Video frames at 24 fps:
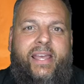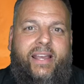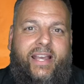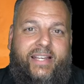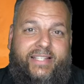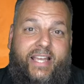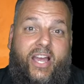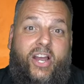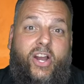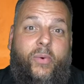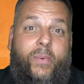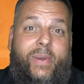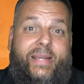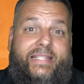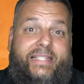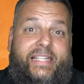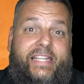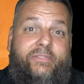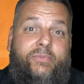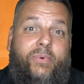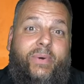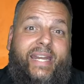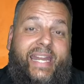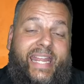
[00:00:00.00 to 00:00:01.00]
because I always
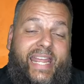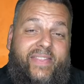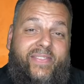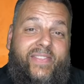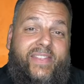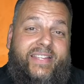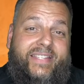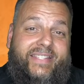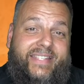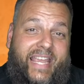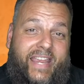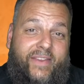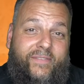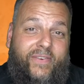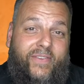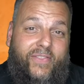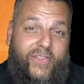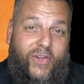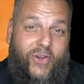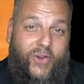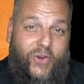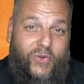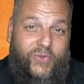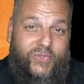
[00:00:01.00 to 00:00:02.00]
leave one in the safe in
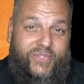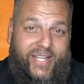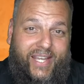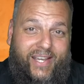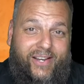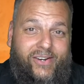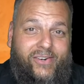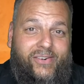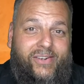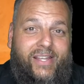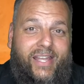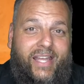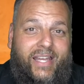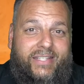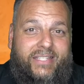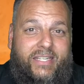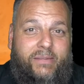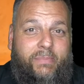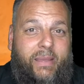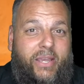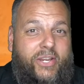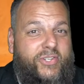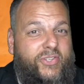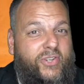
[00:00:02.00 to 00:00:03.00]
the hotel to
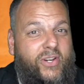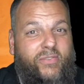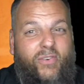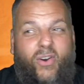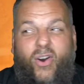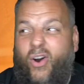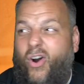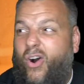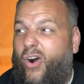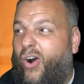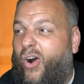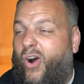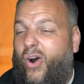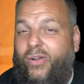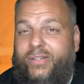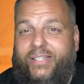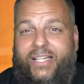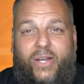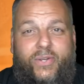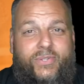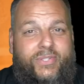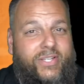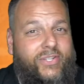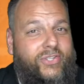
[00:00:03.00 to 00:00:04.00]
make sure if all
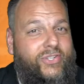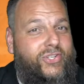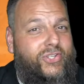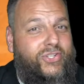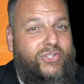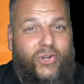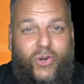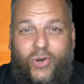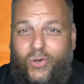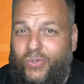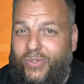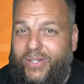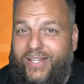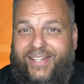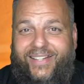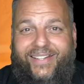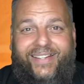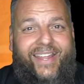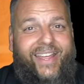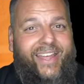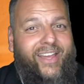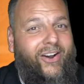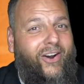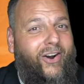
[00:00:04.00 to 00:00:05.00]
else is stolen,